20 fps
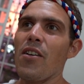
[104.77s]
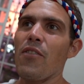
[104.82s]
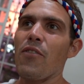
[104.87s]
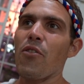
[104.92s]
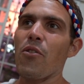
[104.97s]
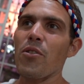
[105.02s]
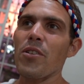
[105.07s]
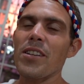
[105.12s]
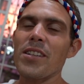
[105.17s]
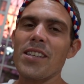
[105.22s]

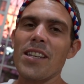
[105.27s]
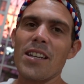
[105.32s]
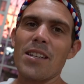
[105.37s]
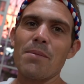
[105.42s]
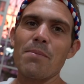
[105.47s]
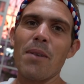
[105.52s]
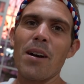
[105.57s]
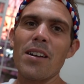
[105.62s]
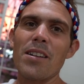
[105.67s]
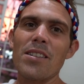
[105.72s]
4 to 6
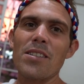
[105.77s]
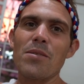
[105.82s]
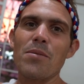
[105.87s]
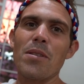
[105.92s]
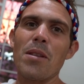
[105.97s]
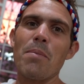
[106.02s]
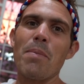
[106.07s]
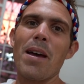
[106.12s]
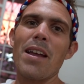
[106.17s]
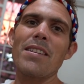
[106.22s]
months when
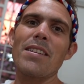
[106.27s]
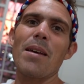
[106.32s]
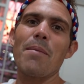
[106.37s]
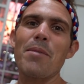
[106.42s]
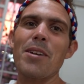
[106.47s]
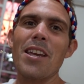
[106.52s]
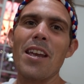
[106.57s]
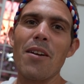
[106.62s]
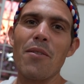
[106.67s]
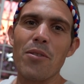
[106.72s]
the
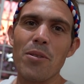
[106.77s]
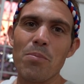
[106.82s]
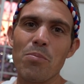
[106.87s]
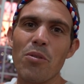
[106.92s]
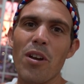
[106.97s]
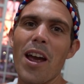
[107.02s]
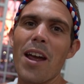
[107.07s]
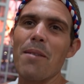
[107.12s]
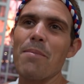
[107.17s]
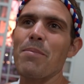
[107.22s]
pandemic hit with
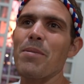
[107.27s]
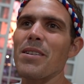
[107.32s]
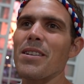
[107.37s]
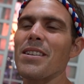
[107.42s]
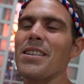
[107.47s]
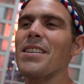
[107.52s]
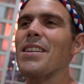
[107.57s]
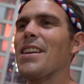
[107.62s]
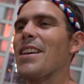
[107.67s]
Bret, but